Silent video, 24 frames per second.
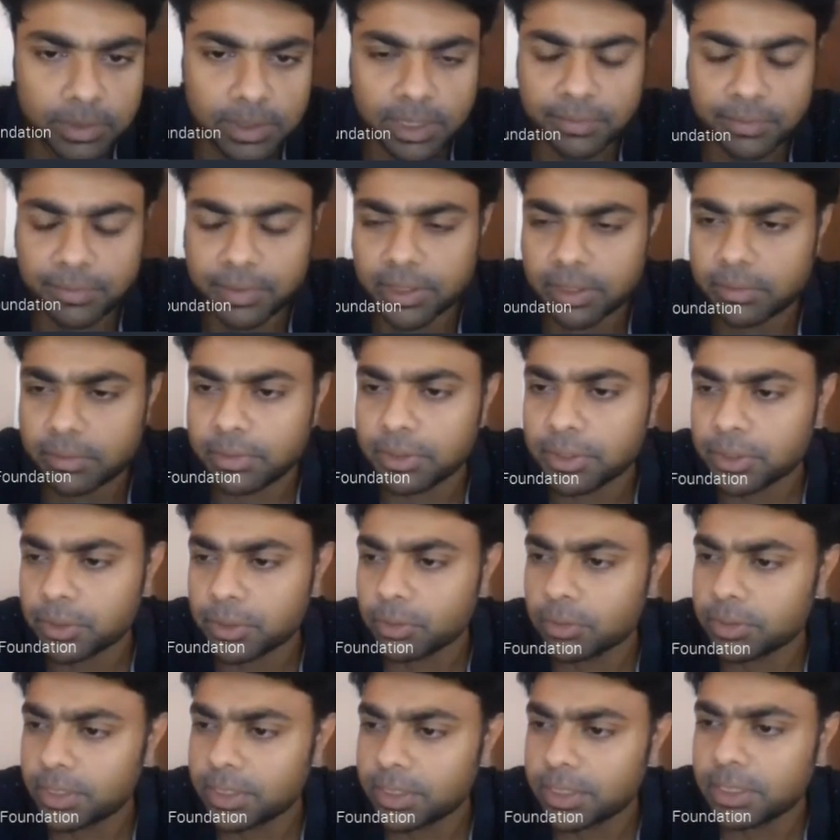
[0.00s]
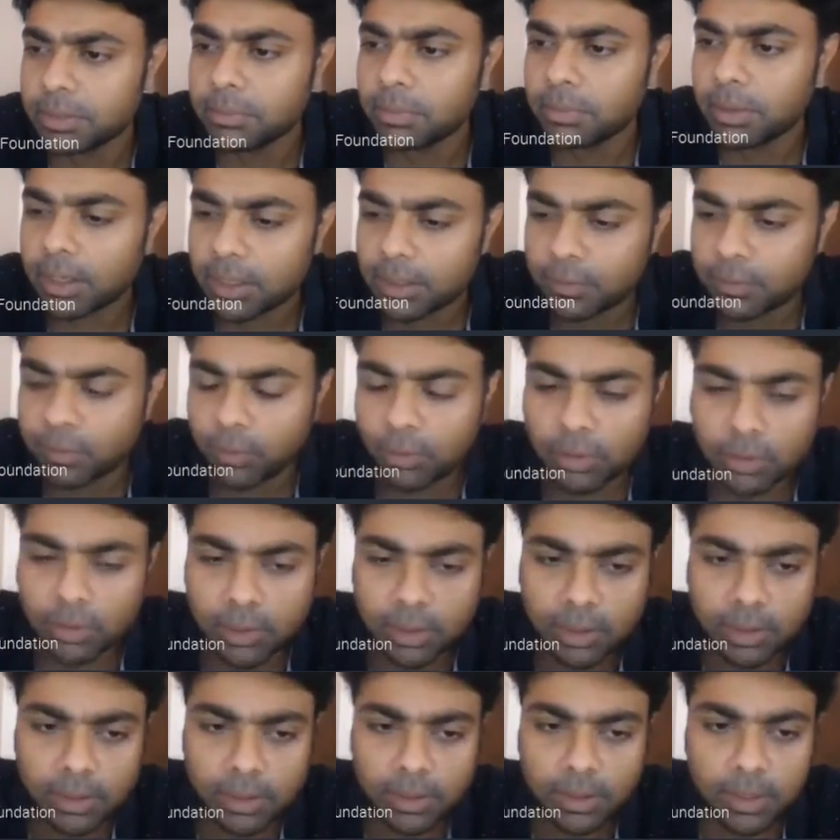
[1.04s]
So which effectively shows the demand
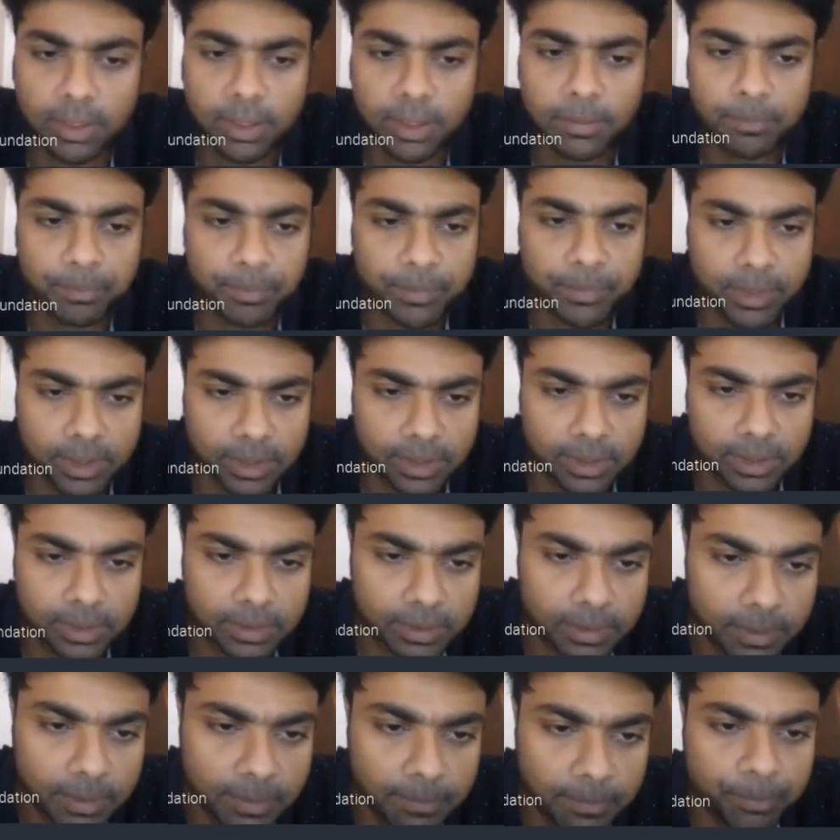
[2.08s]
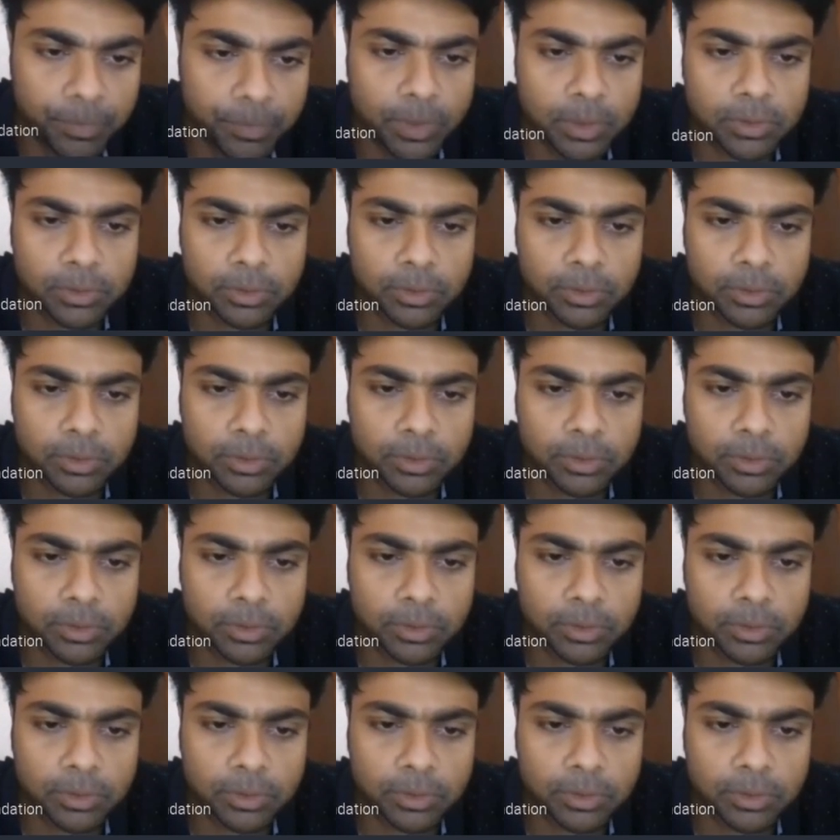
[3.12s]
for credit.